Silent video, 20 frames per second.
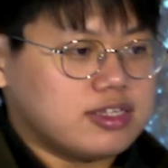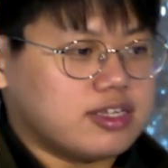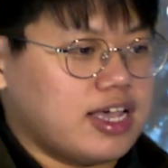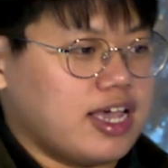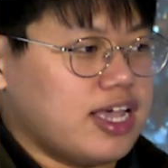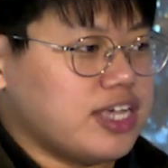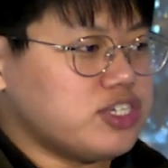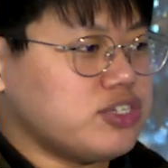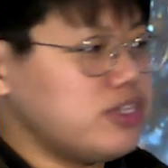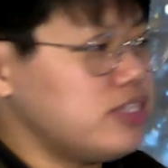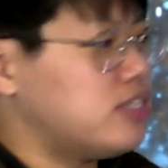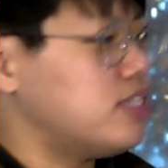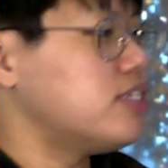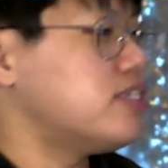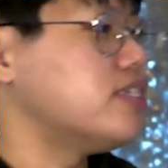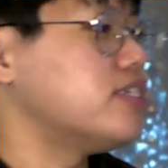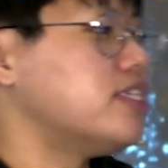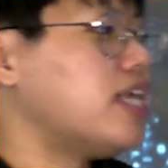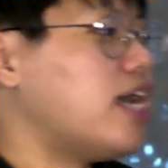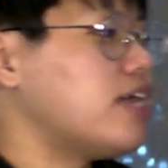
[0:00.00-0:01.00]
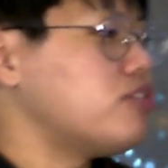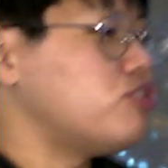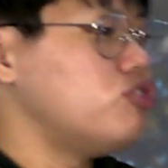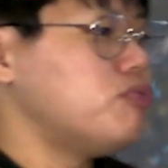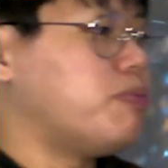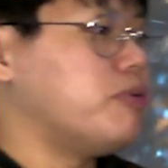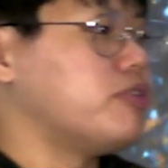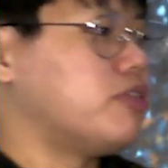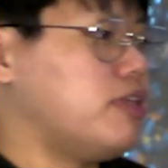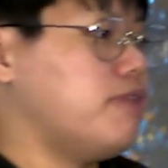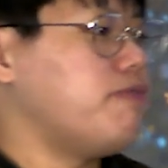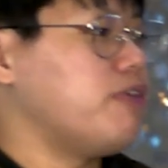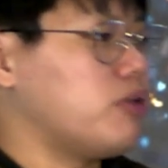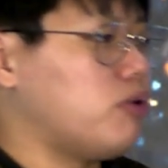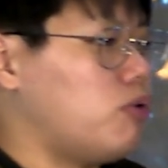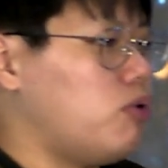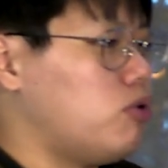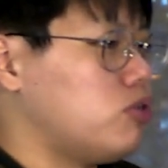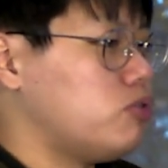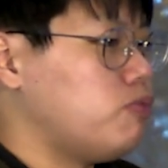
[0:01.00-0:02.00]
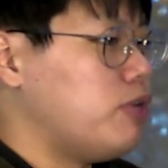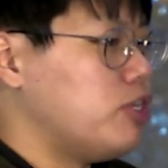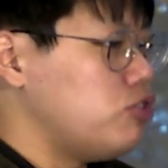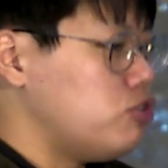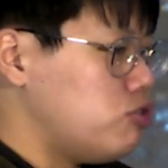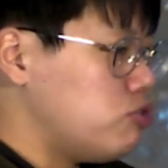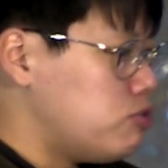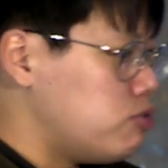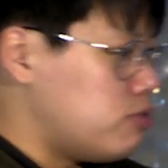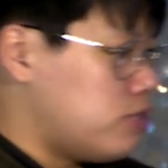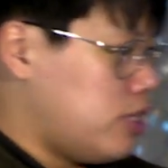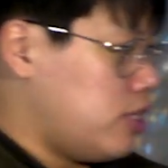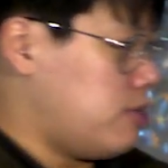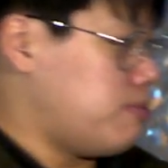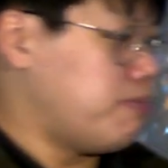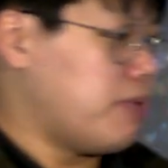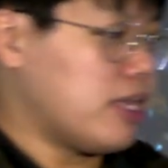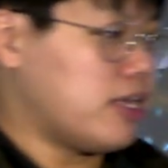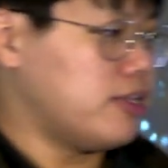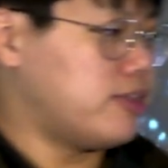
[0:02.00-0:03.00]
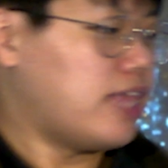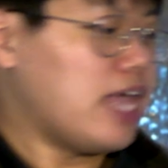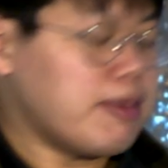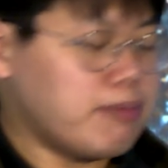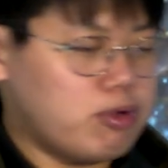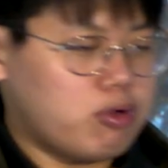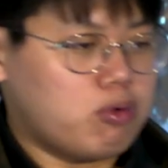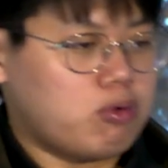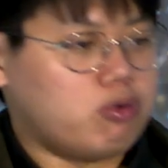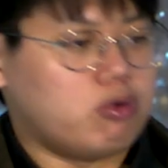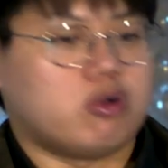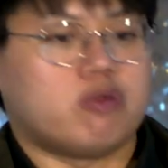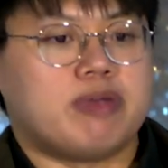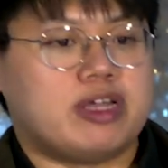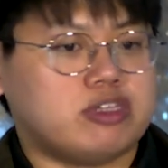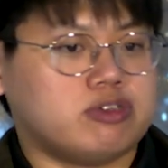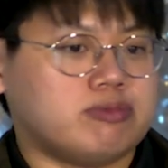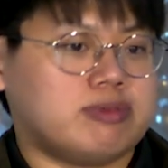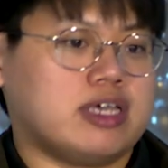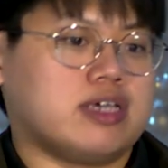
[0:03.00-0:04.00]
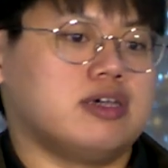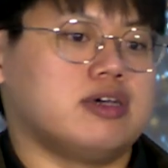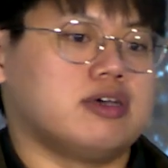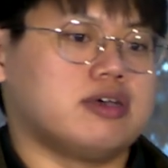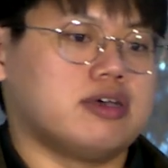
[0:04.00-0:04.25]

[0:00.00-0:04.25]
Actually, this is not super difficult when you make a demo or when you make